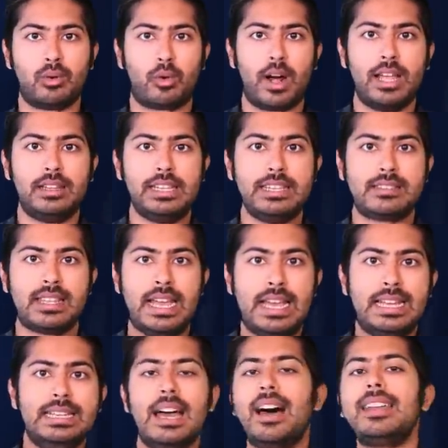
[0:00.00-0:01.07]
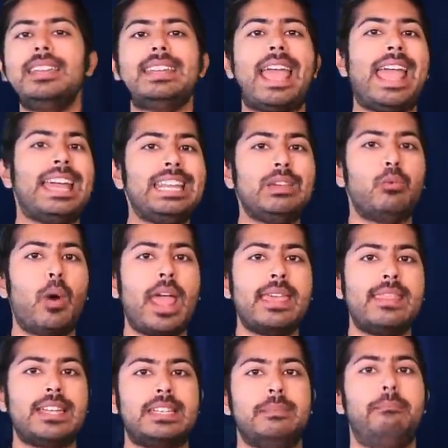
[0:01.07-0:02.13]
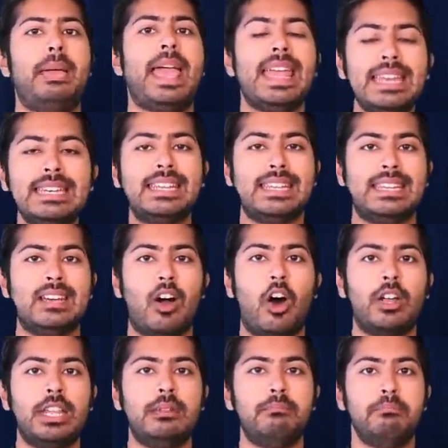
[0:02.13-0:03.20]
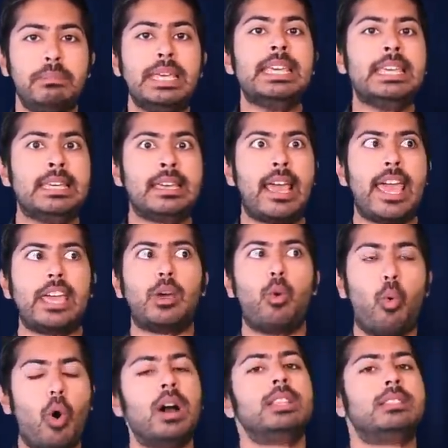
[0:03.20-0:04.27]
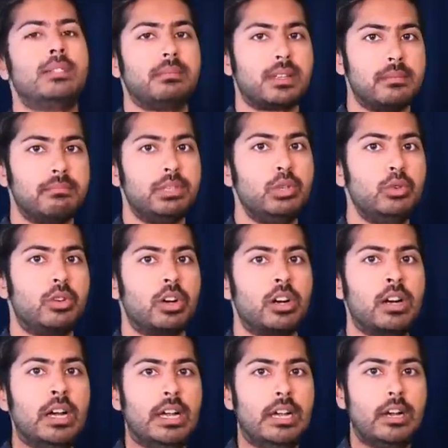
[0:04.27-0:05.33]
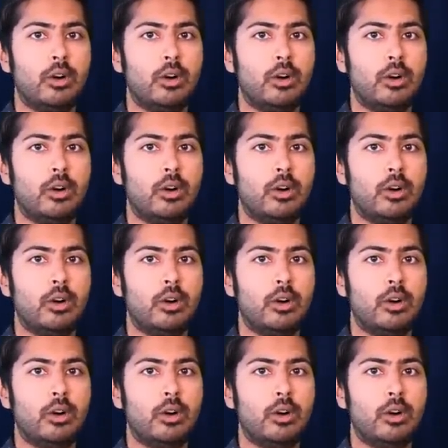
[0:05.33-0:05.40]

or at least not in any way that depended on it being a quantum computer